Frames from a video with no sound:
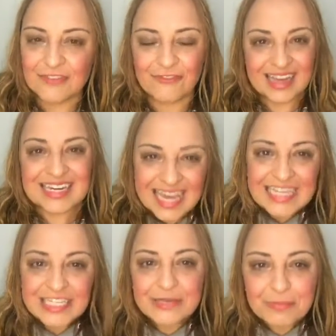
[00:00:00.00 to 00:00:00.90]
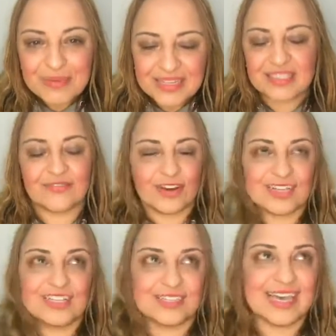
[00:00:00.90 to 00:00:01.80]
foundation bits, if I
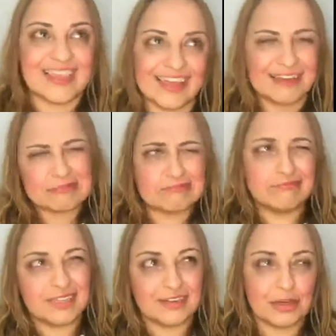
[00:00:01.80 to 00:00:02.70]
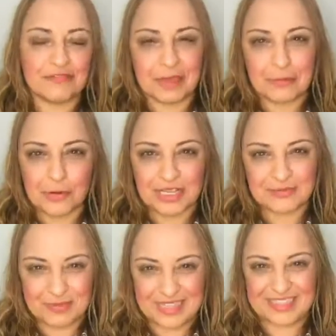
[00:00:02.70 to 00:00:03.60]
can say that, don't know if that
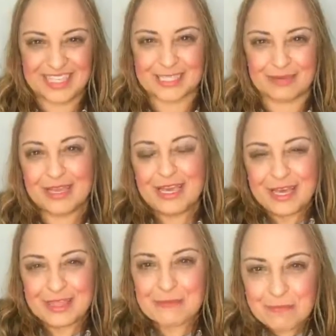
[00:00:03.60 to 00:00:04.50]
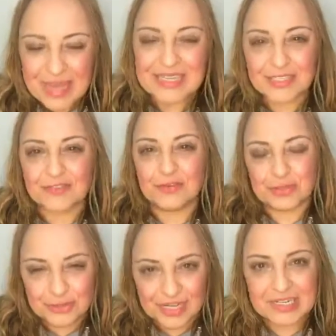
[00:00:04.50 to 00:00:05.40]
quite makes sense, but the base of your
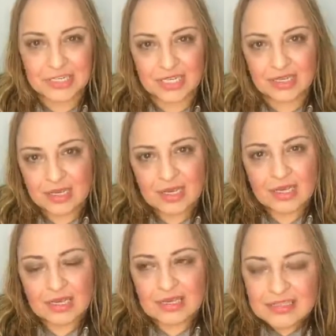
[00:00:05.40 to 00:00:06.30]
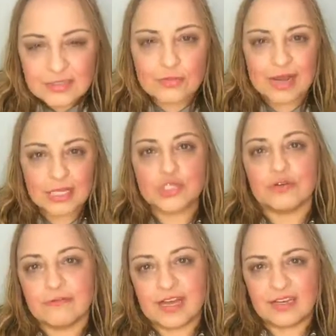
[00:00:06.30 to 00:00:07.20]
strategy is around
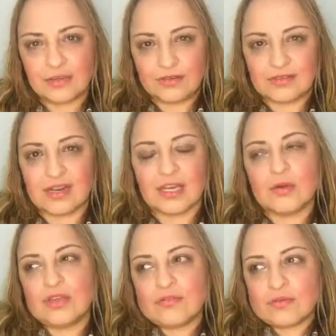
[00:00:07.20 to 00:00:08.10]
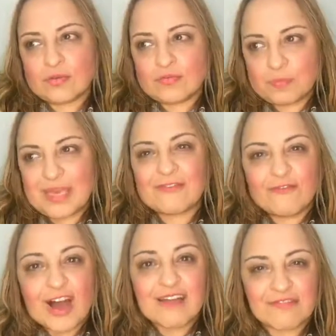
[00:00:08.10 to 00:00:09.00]
your values. Like, you pick
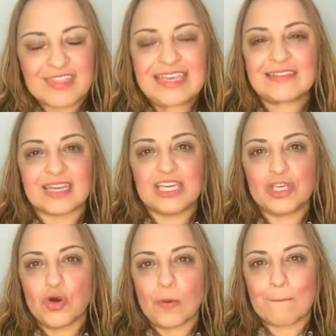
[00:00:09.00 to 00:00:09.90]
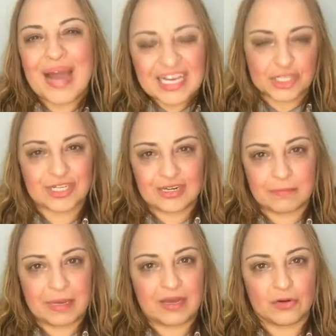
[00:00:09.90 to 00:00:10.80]
5 things that you're passionate
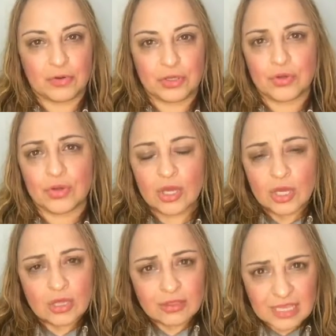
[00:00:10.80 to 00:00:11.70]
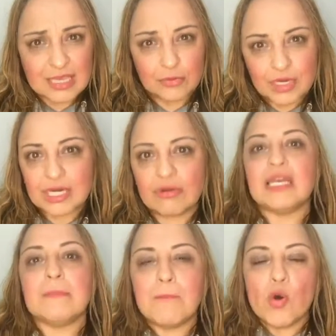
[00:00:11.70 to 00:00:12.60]
about or you think are really,
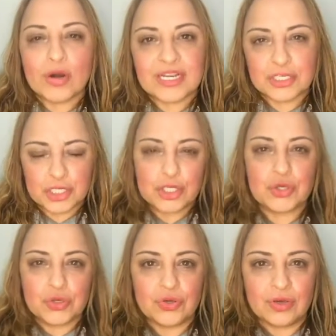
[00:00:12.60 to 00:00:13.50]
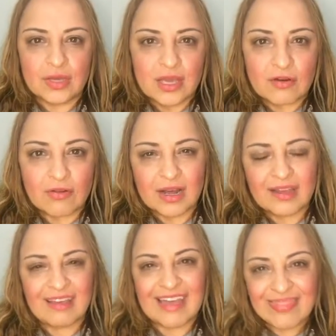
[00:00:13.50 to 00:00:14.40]
really important to you,
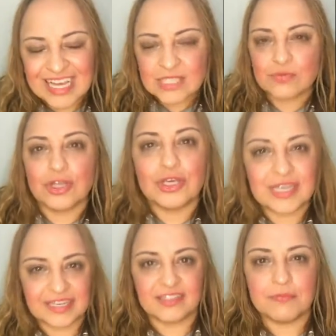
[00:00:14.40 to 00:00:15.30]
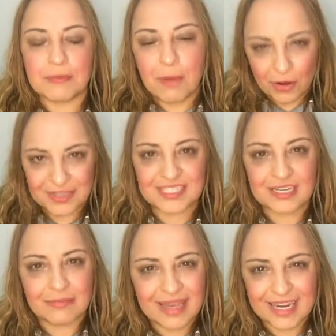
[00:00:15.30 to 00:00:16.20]
right? And that's what you need to be
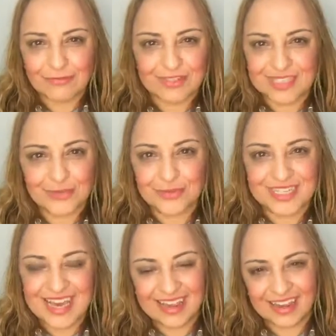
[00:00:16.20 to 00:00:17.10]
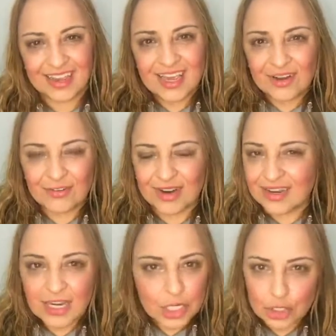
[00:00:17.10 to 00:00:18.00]
posting about every single day,
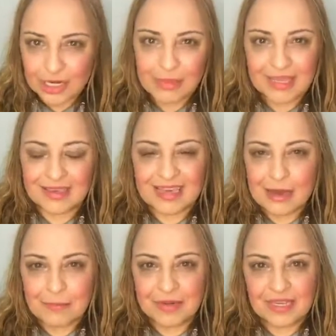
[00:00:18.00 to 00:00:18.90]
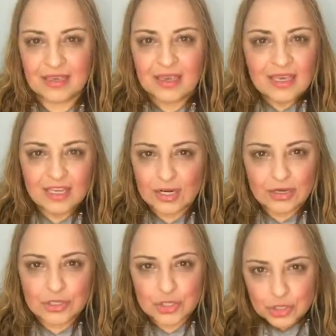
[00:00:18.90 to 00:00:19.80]
right? Not about your company.
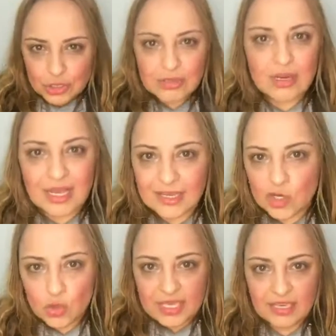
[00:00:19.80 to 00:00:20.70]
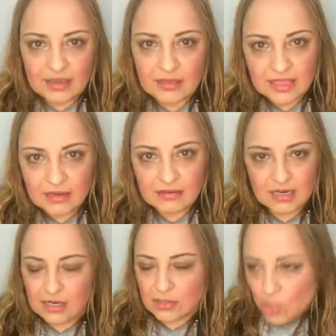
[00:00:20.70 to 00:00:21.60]
Do you like cooking? Then,
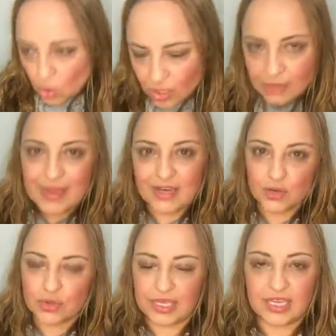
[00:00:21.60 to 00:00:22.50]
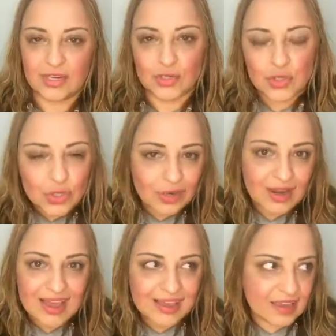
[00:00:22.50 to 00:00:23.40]
talk about cooking. Do you
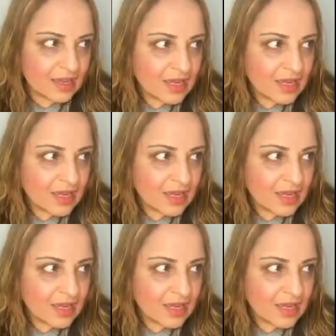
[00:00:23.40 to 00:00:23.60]
like